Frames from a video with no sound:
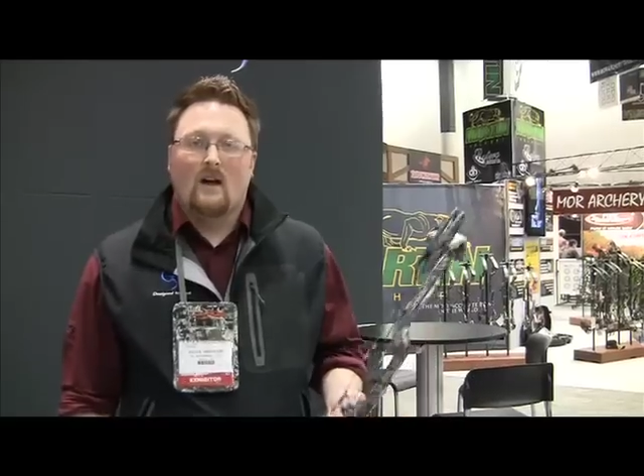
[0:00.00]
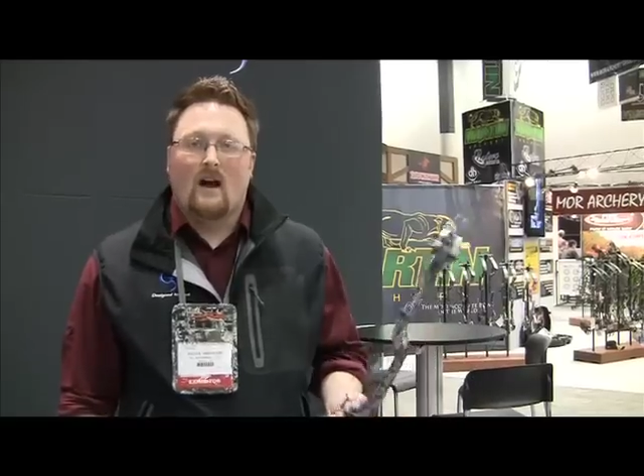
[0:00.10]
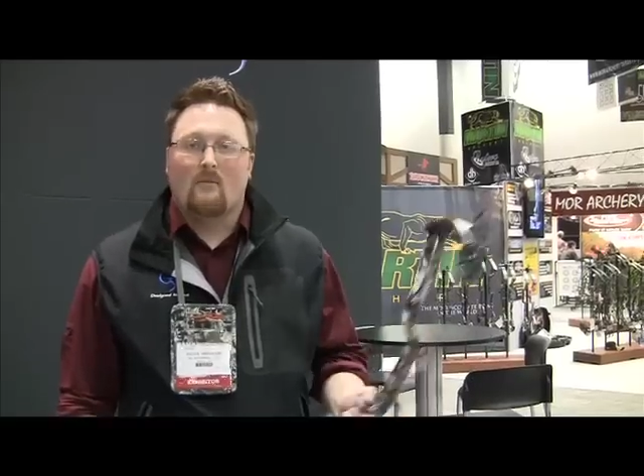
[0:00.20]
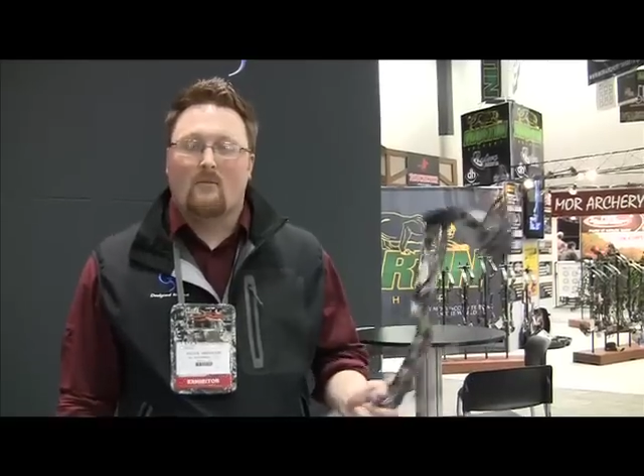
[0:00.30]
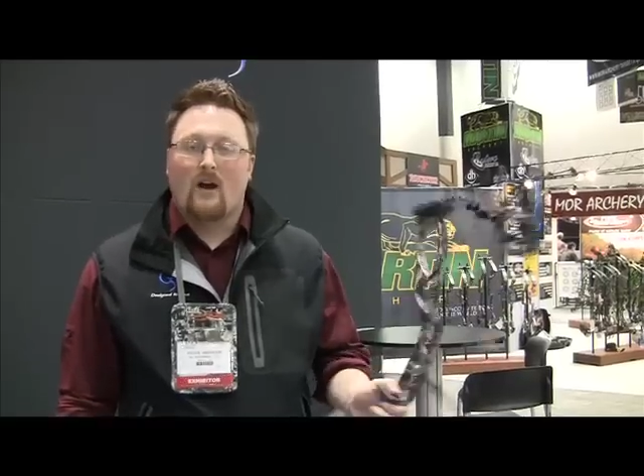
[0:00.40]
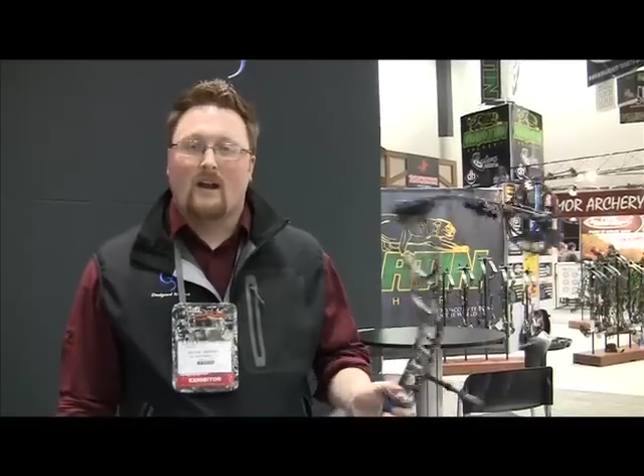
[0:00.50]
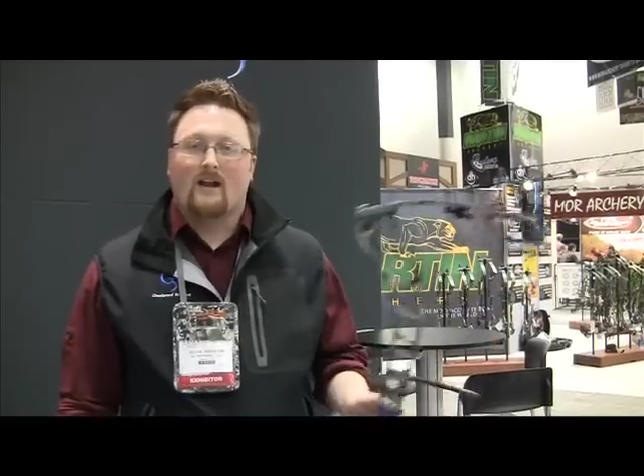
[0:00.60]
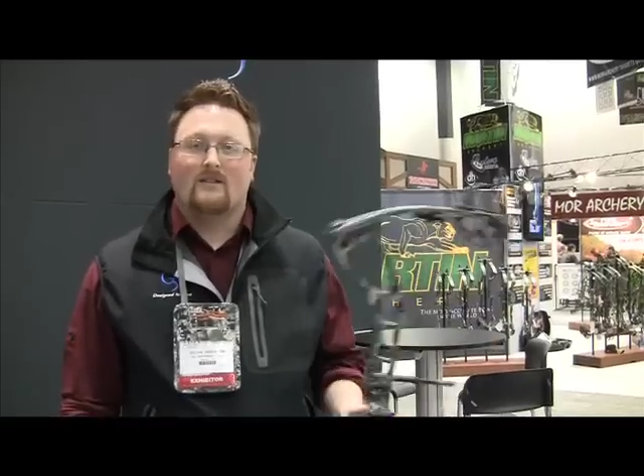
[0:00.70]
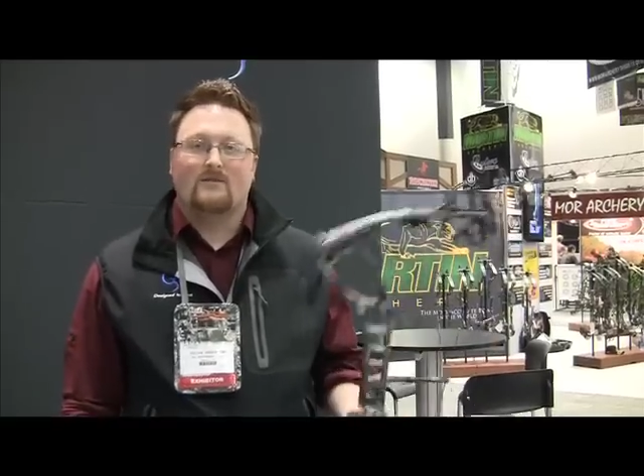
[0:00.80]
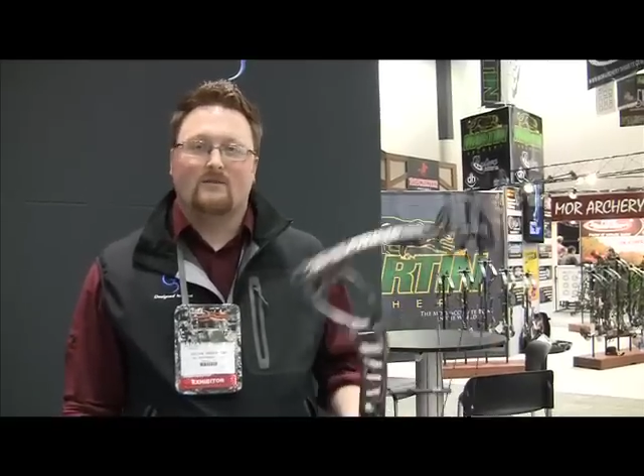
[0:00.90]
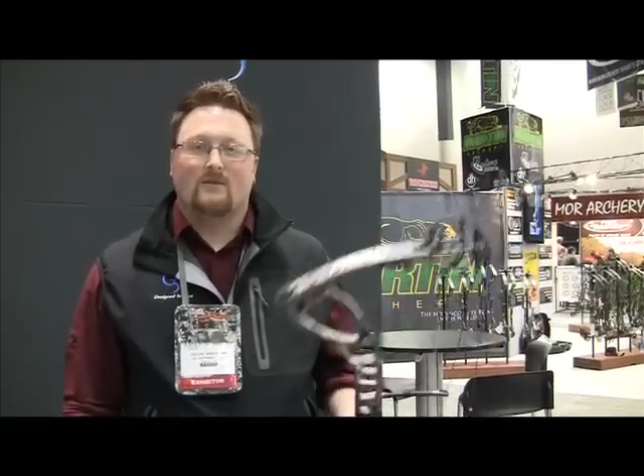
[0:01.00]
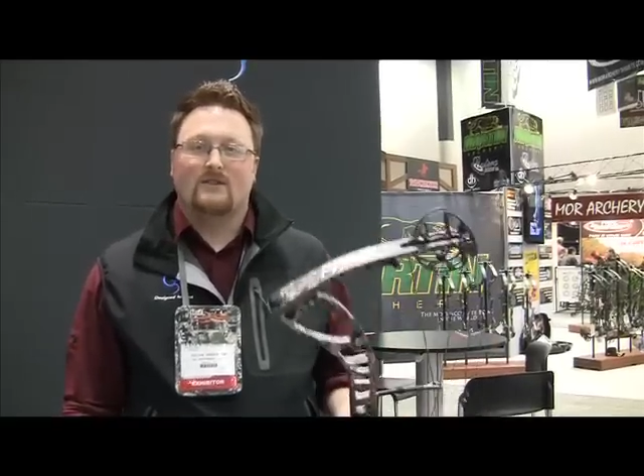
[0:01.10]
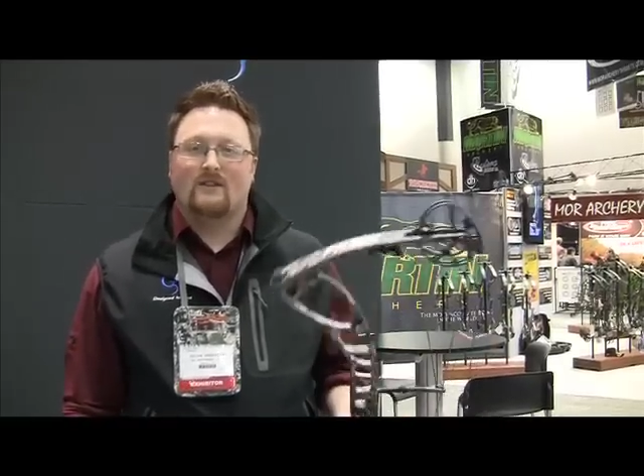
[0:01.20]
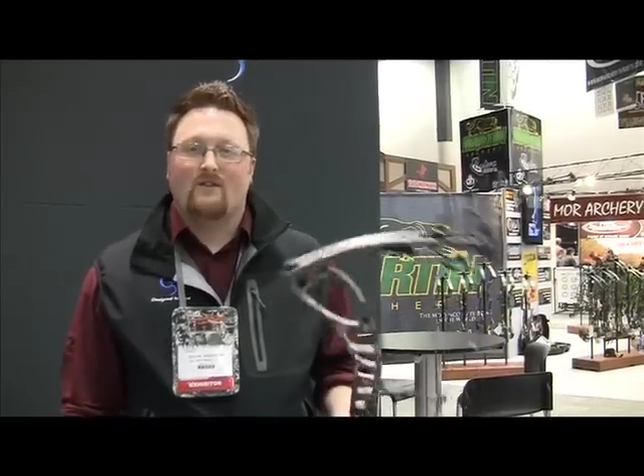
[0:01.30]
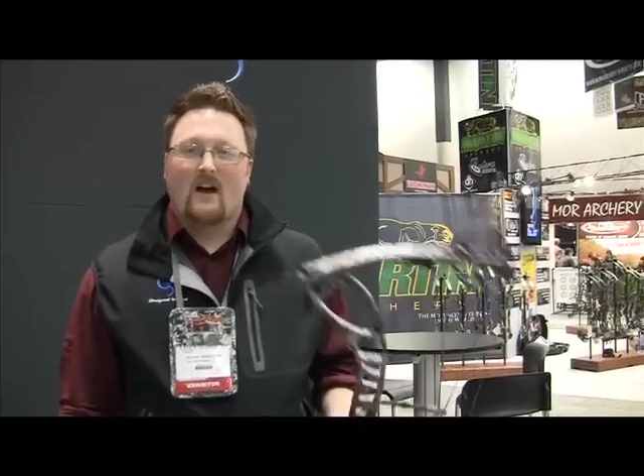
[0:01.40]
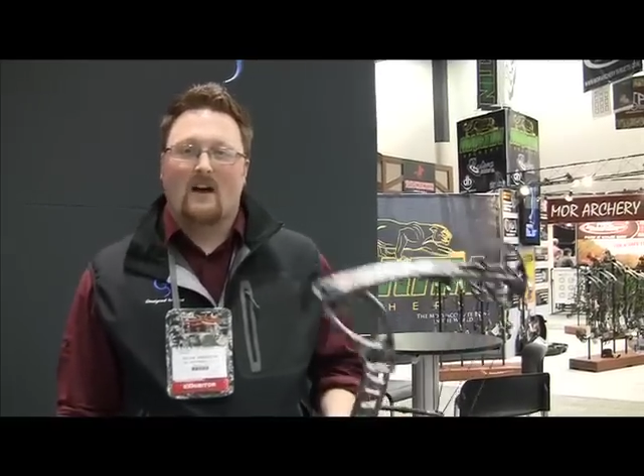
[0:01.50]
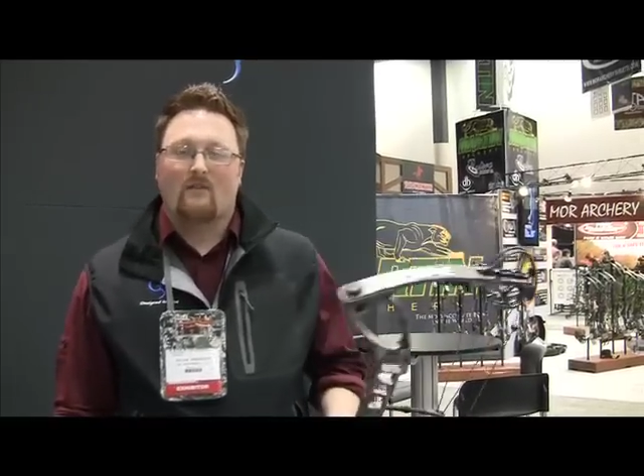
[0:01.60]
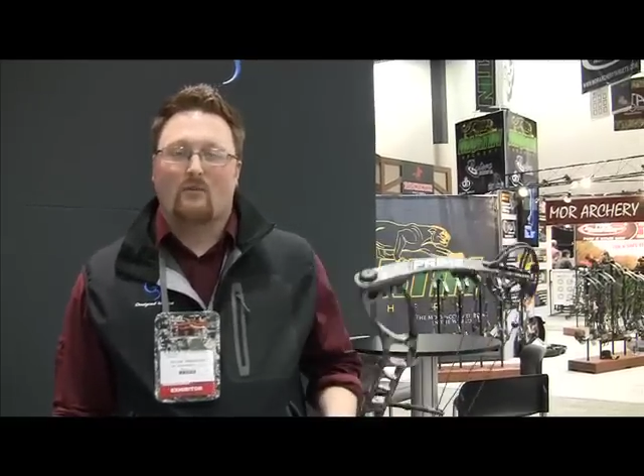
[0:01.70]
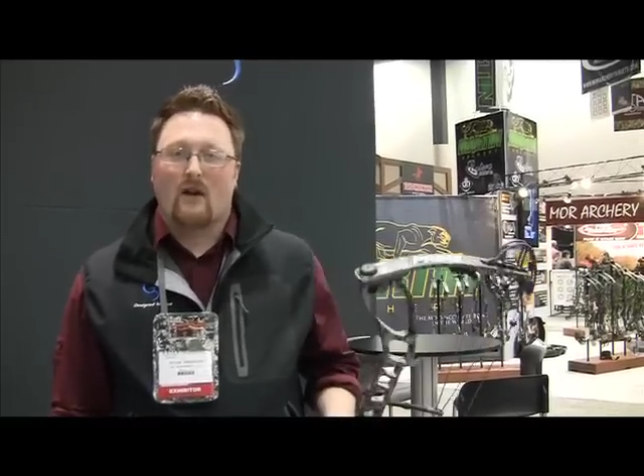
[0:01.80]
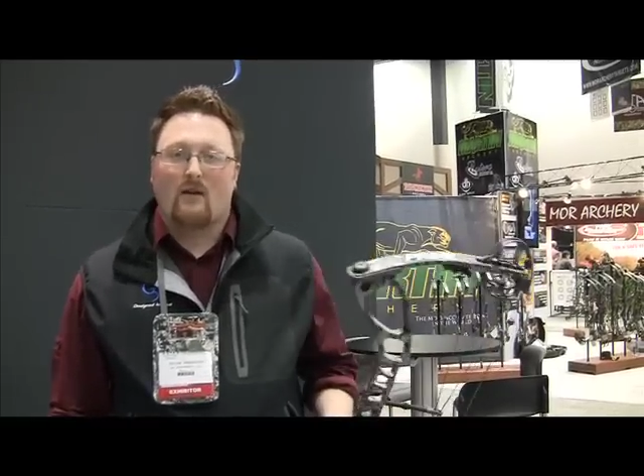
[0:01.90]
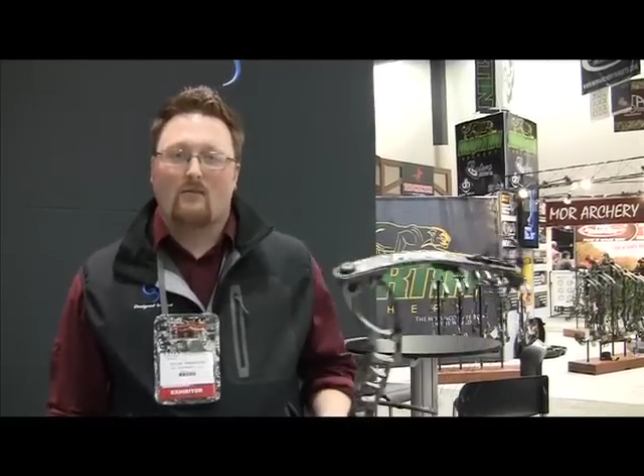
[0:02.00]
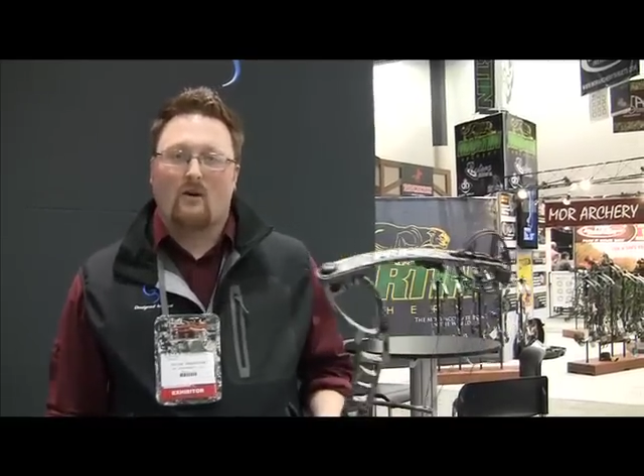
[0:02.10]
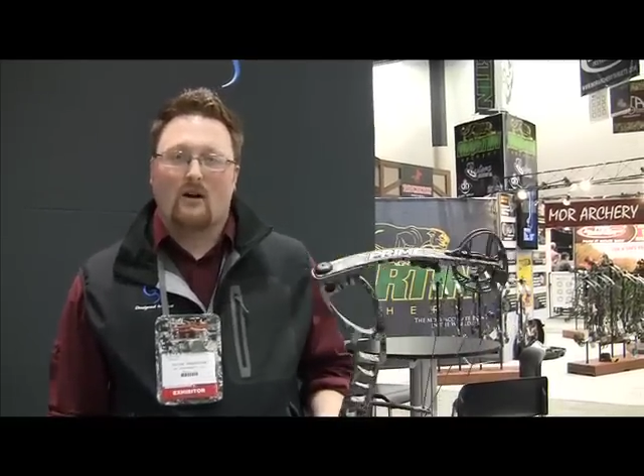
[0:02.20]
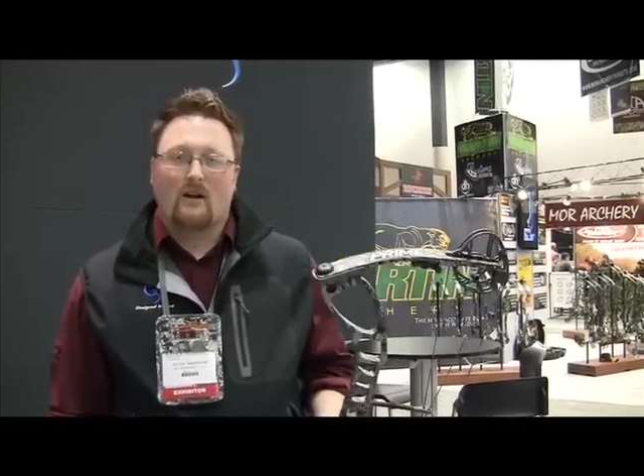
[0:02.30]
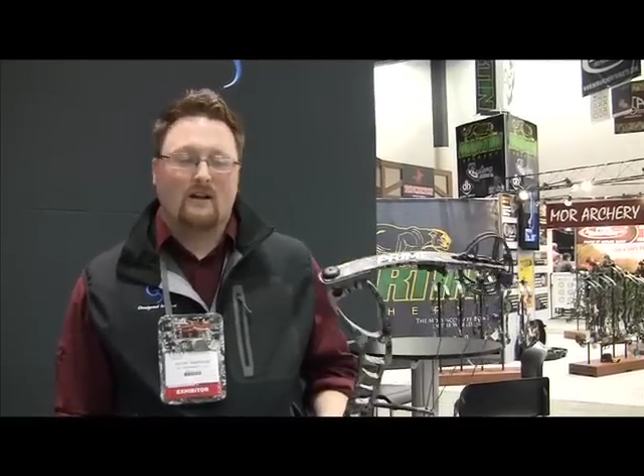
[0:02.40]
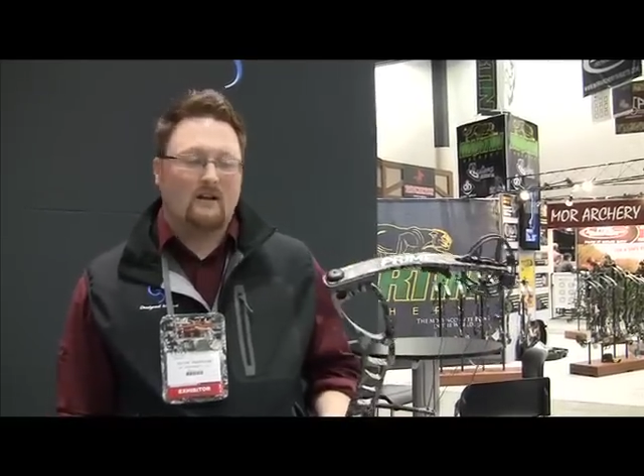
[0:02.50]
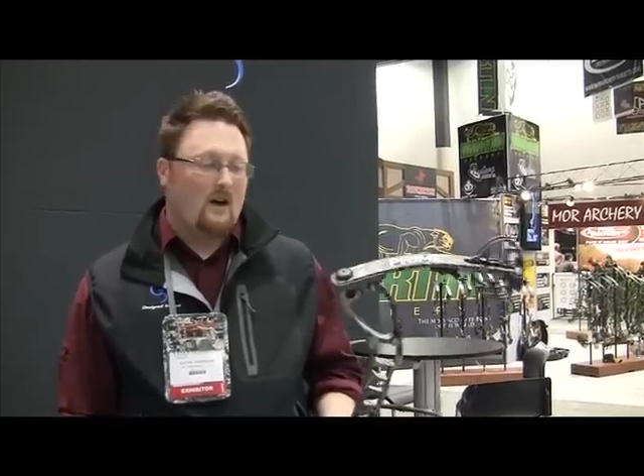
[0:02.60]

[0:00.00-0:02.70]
Hi, I'm Brian Anderson with G5 and Prime Bow Hunting.